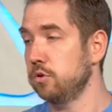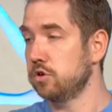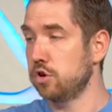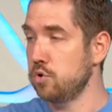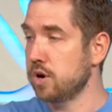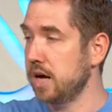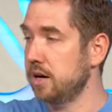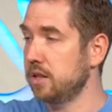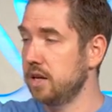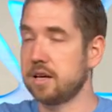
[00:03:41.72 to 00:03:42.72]
you do
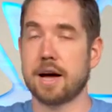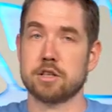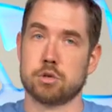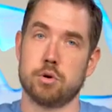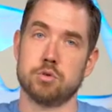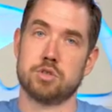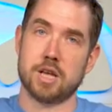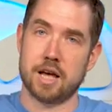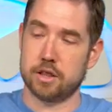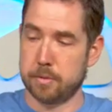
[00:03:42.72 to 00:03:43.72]
get the Dice Throne
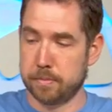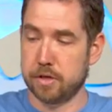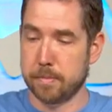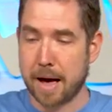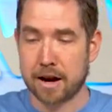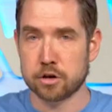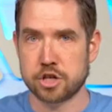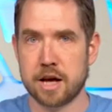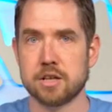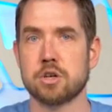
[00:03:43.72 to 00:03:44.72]
set, the, the battle
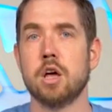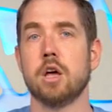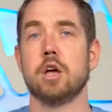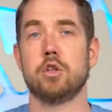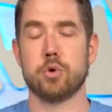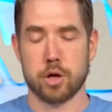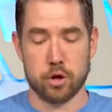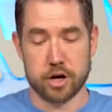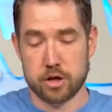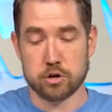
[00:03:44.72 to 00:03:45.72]
chest, you can
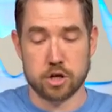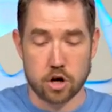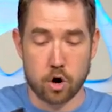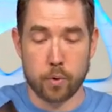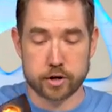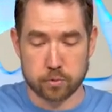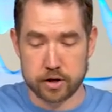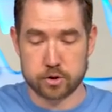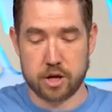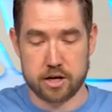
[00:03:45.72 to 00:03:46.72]
look at those and know which
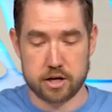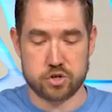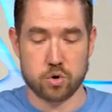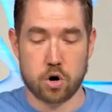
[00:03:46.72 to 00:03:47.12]
ones are the additional